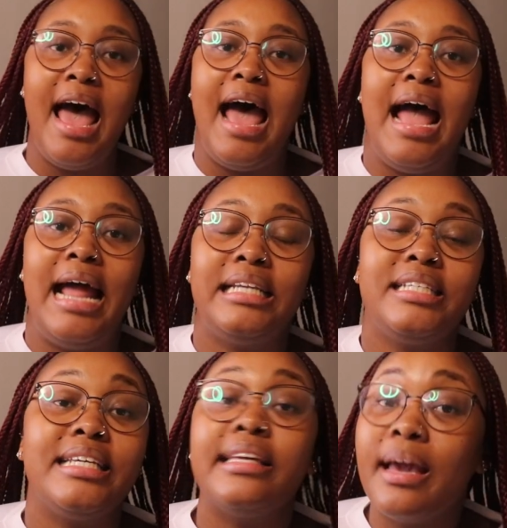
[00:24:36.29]
And
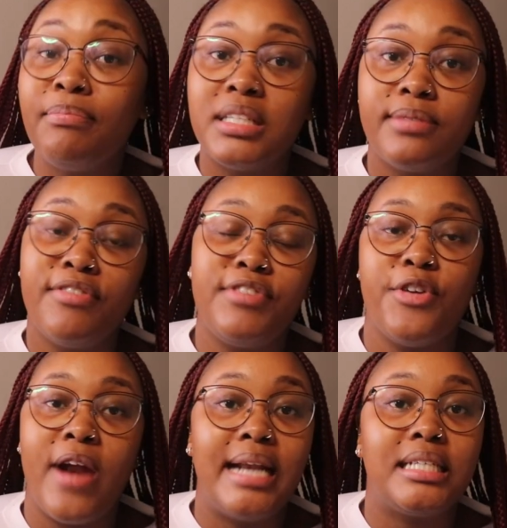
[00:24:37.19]
she kept this
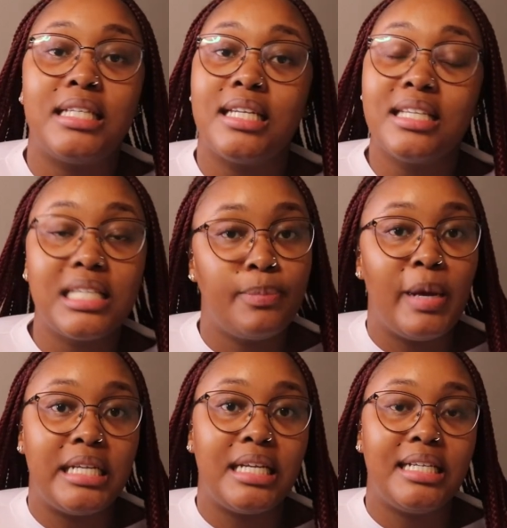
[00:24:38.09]
50 rand, didn't
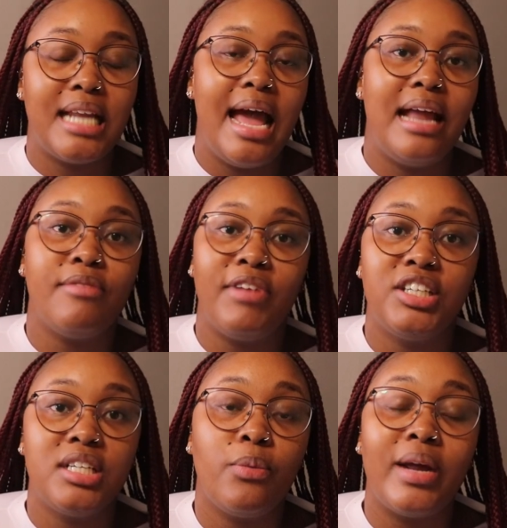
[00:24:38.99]
spend it, and
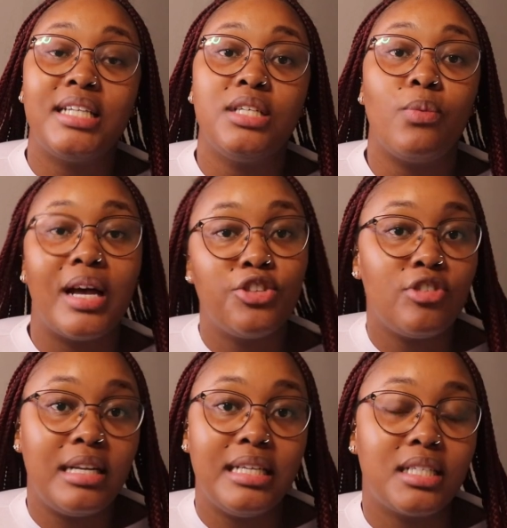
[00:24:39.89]
eventually, when she was
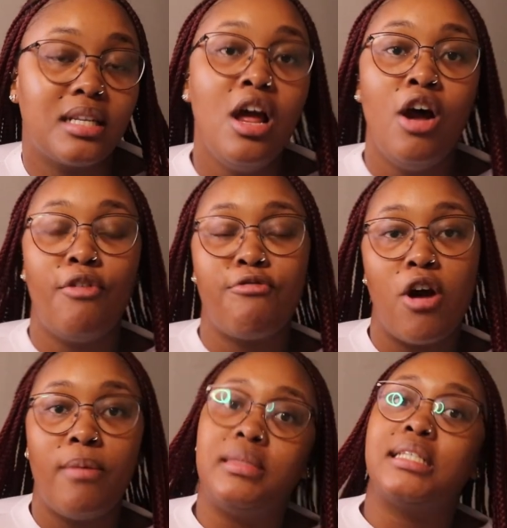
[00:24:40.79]
released
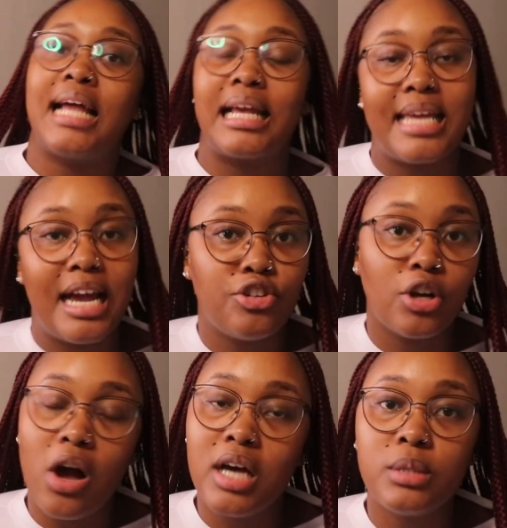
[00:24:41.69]
from the
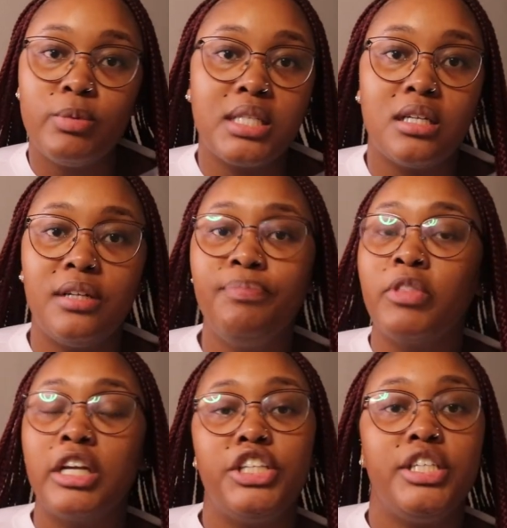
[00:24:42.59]
psychiatric hospital,
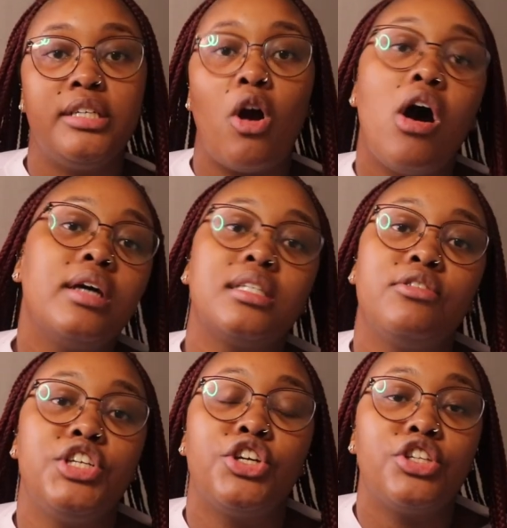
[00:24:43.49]
she asked
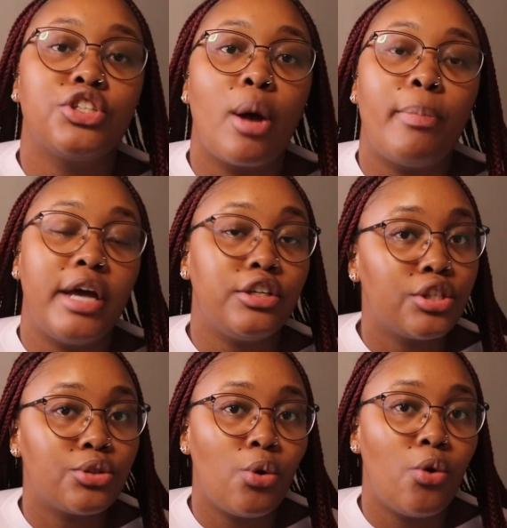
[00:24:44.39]
if she could stop at a
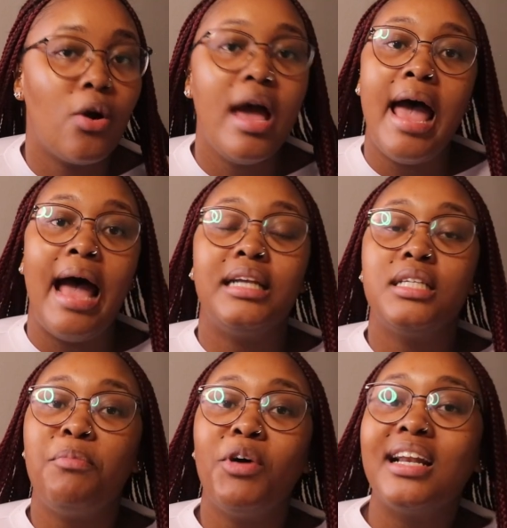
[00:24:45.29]
store, and
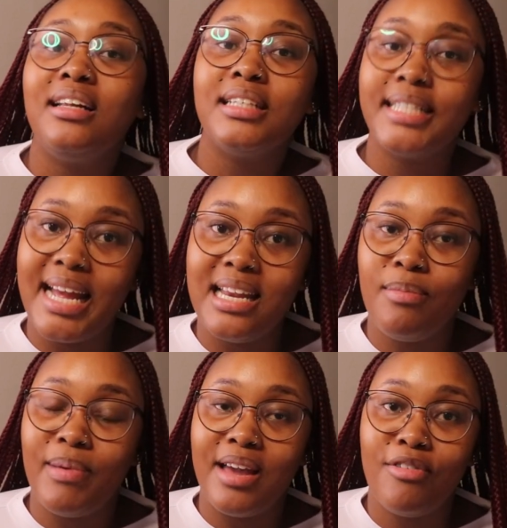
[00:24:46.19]
she bought a little teddy
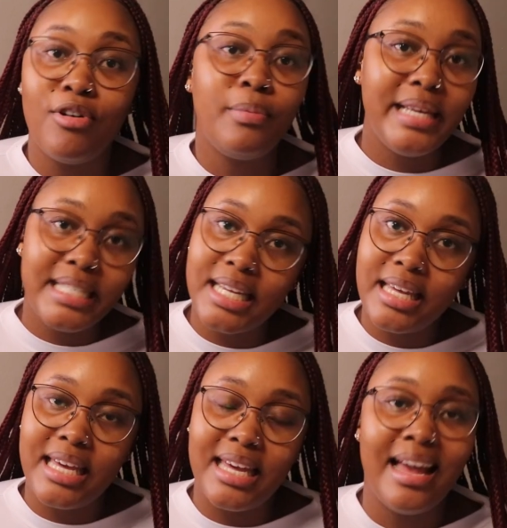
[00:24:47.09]
bear for Pieter
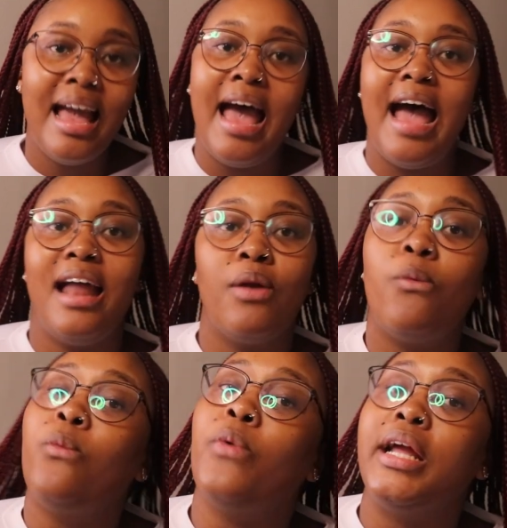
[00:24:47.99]
Key.
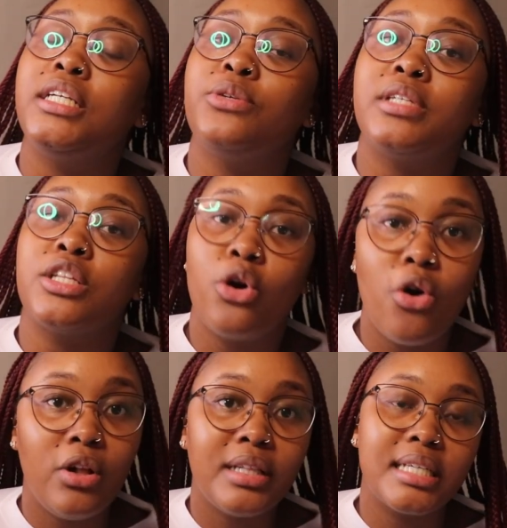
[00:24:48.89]
And when she was in the
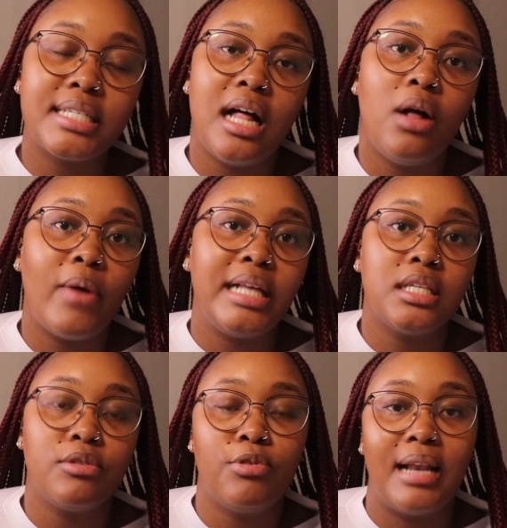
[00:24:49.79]
holding cell
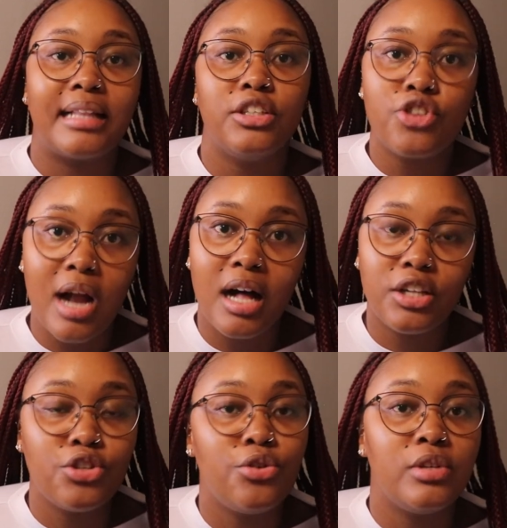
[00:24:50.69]
waiting for, like, the
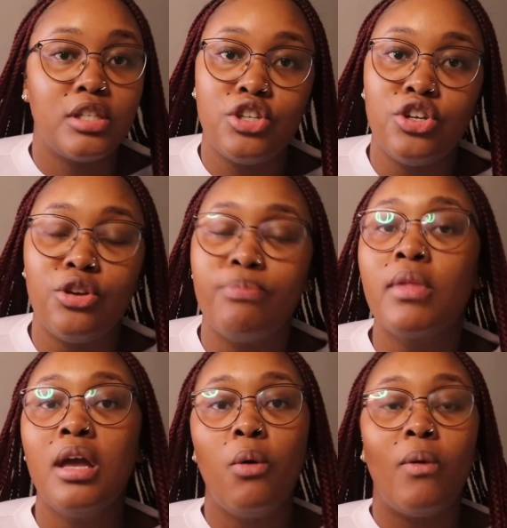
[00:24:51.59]
trial to
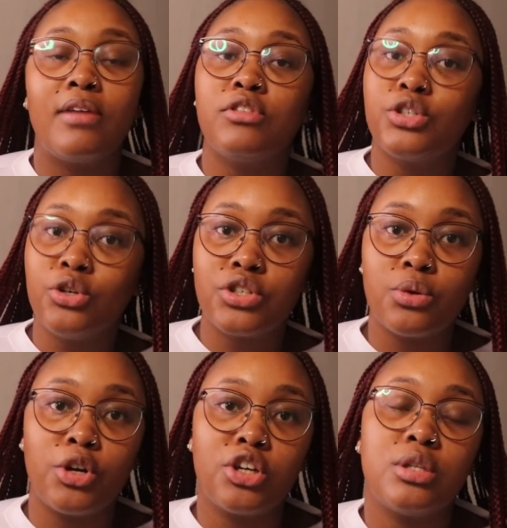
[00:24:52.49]
resume, one of the
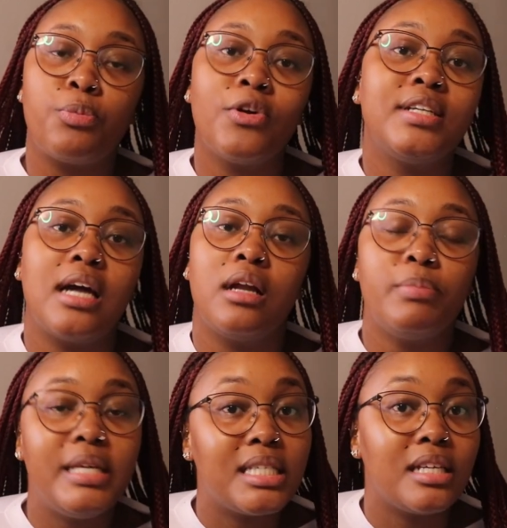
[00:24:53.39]
social workers brought down
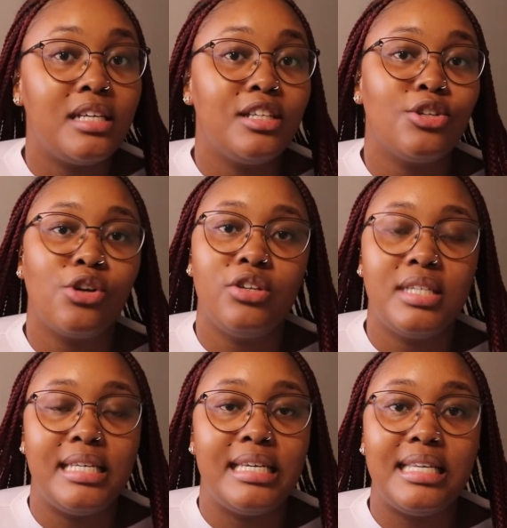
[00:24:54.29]
Pieter Key to go
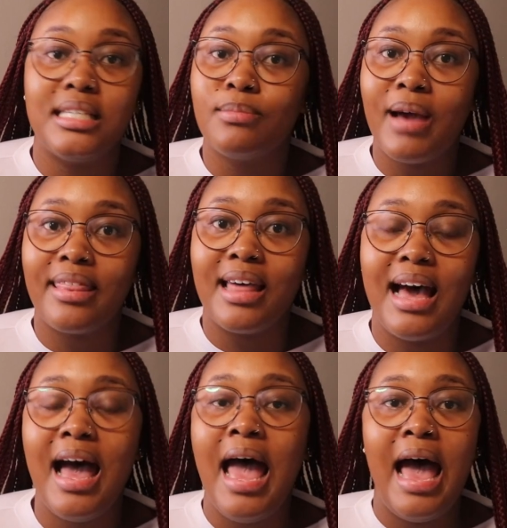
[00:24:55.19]
see his
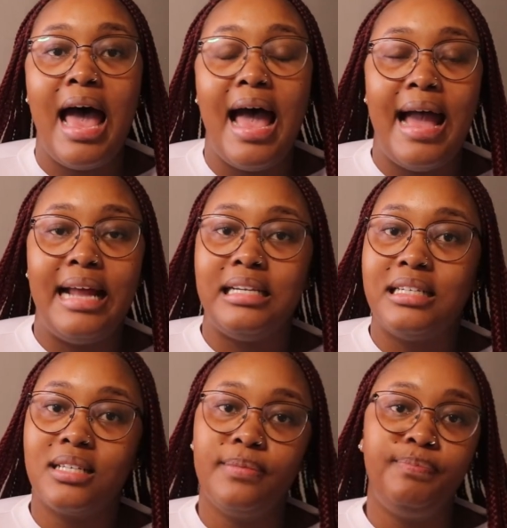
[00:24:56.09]
mother,
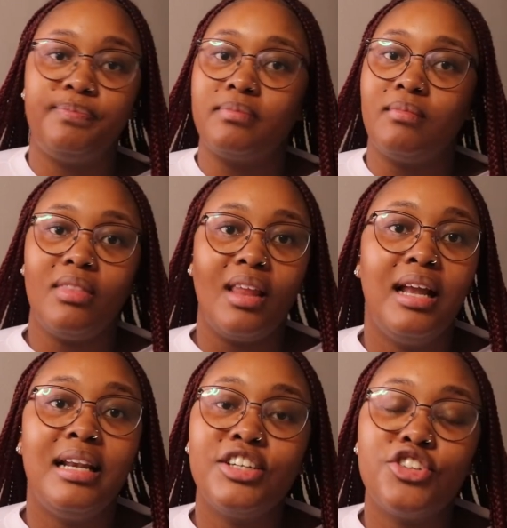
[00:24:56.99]
and
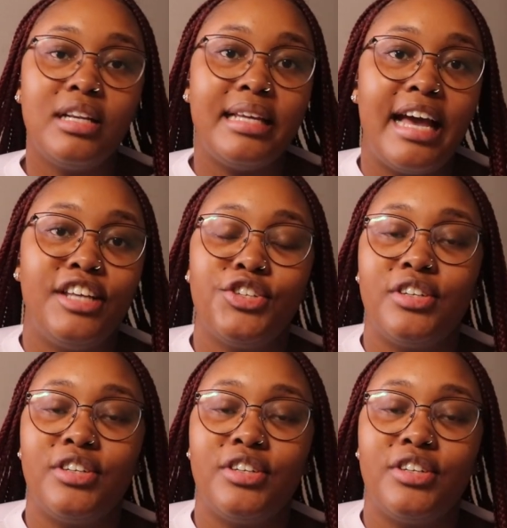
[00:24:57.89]
literally as